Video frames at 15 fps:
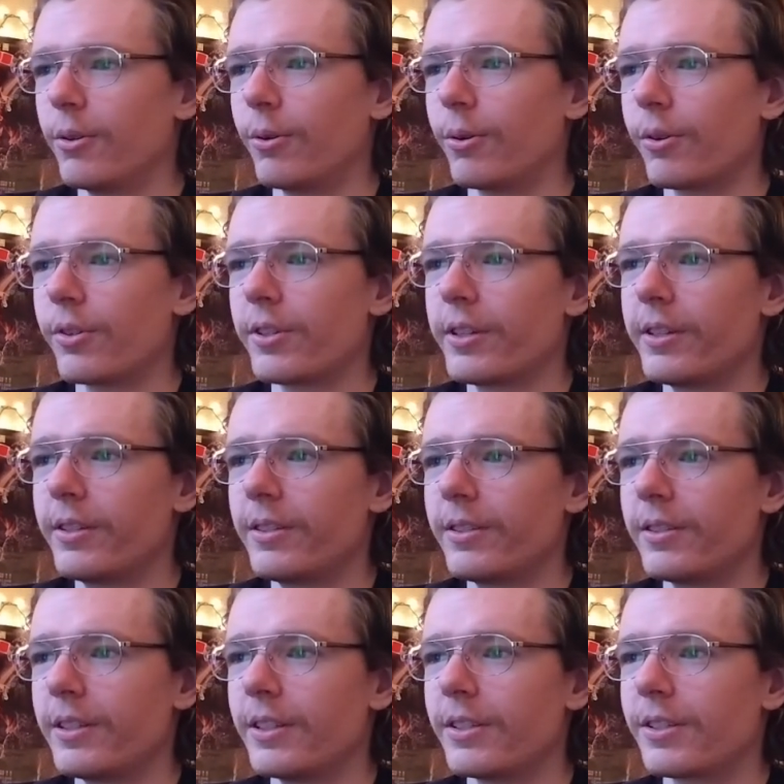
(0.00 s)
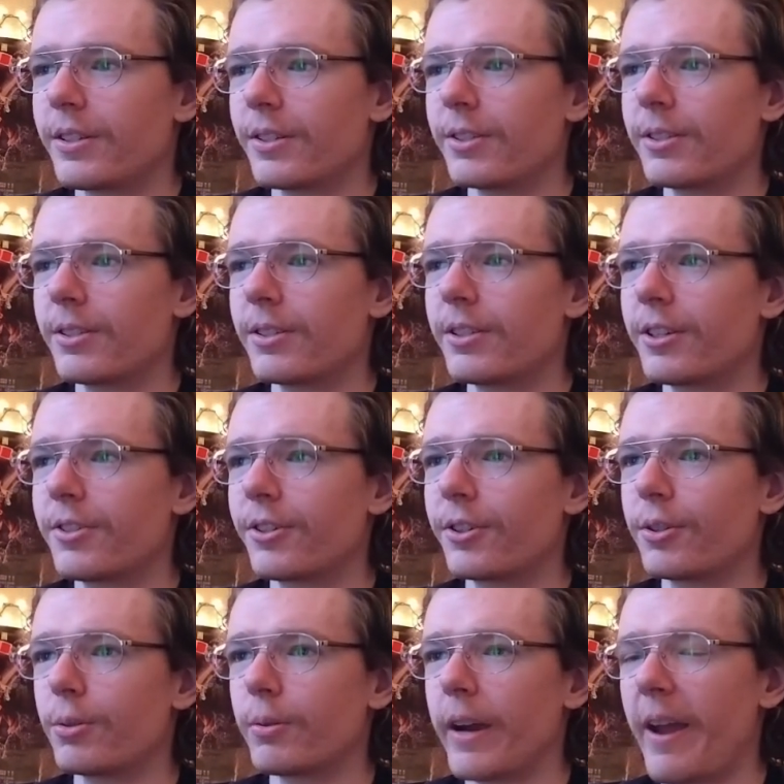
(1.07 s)
Origins is just such a
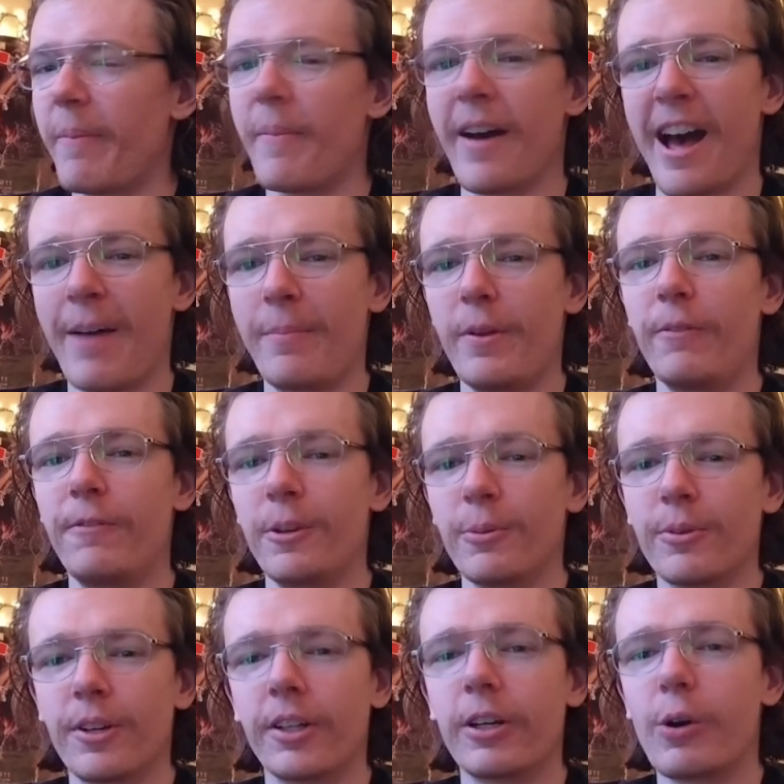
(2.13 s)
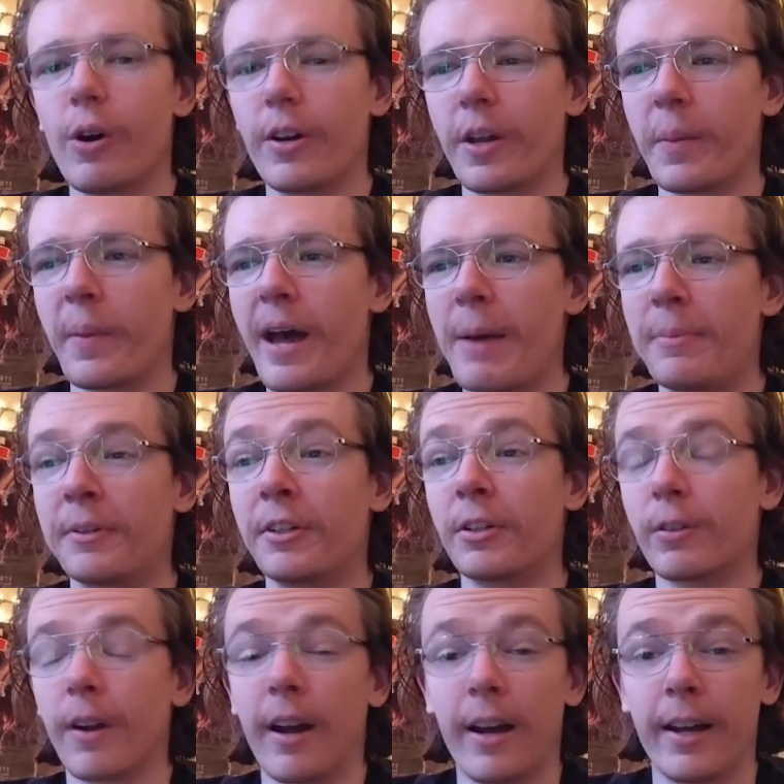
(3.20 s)
great map. If you want to go on a map and
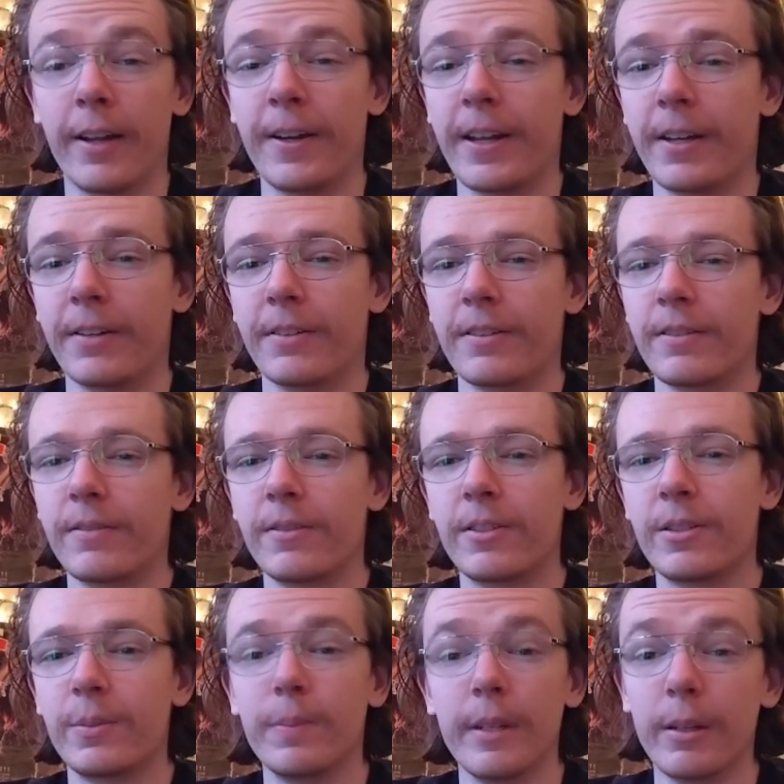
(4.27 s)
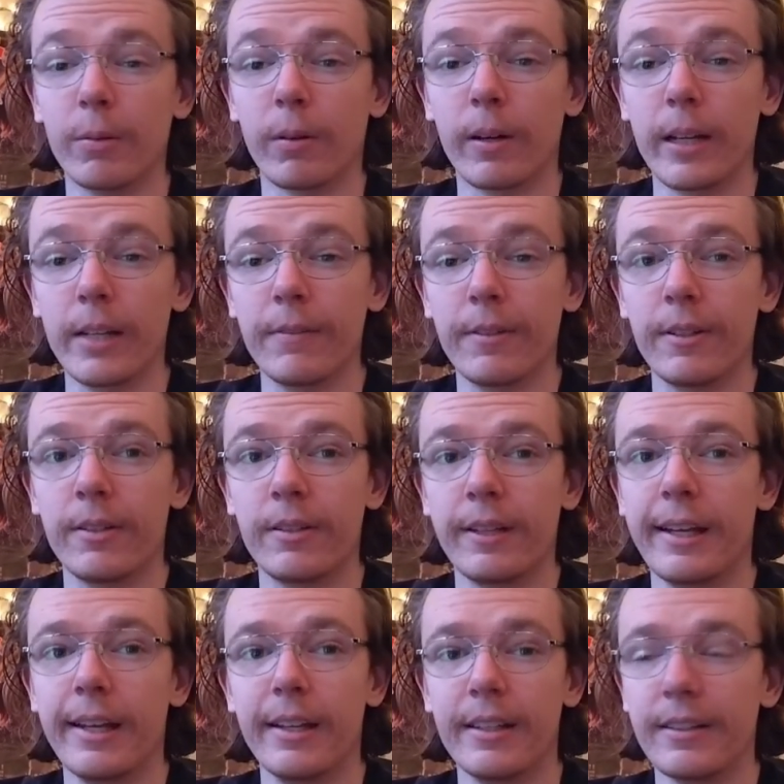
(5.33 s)
grind and speed run,
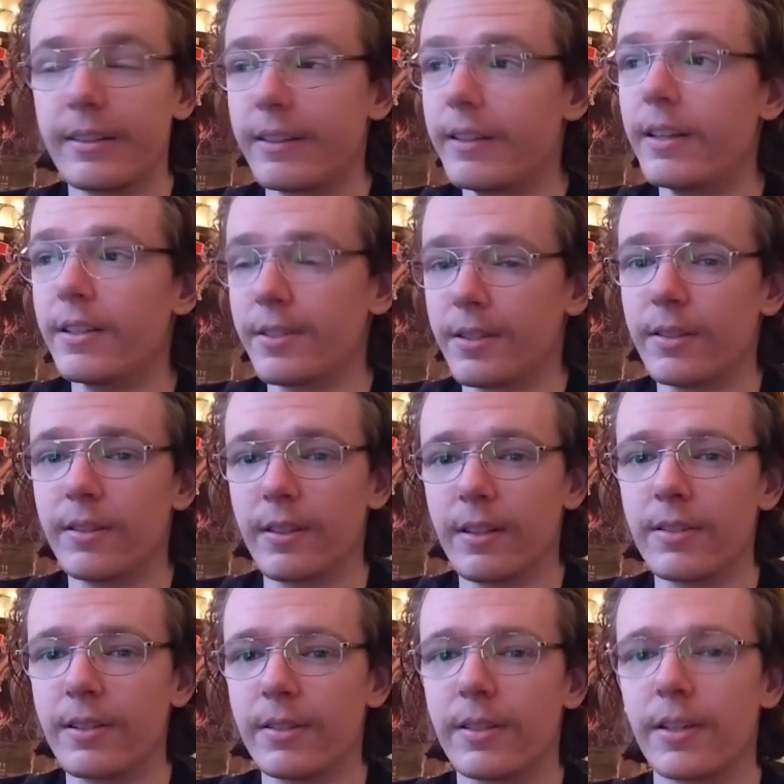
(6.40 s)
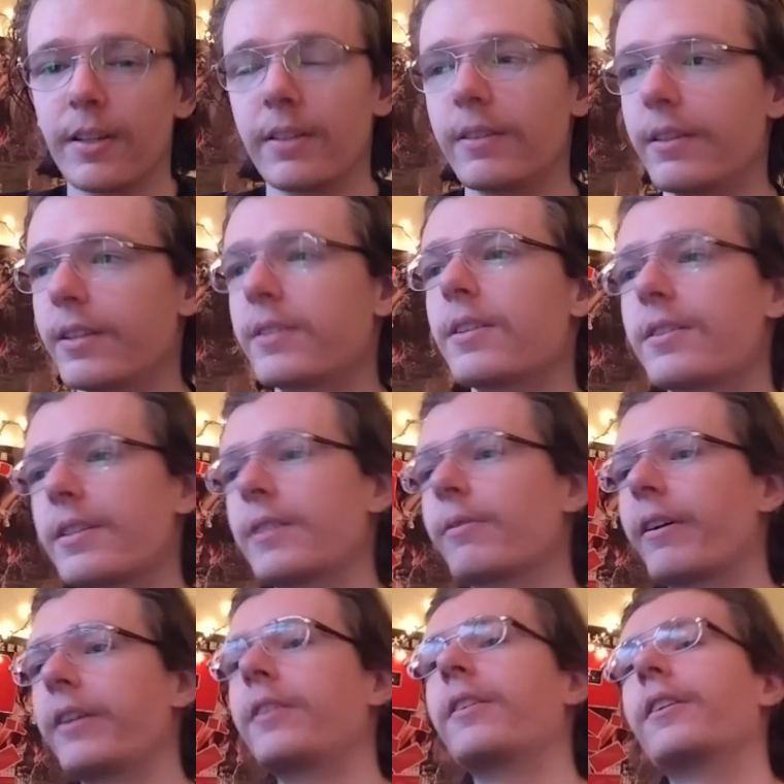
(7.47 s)
even this is it. This is
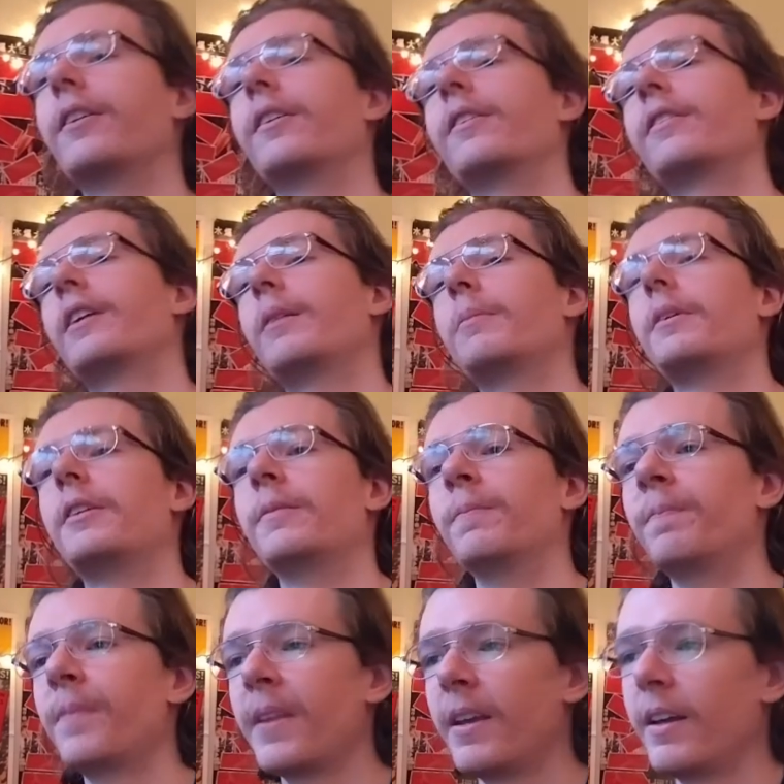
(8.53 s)
it right there. I mean,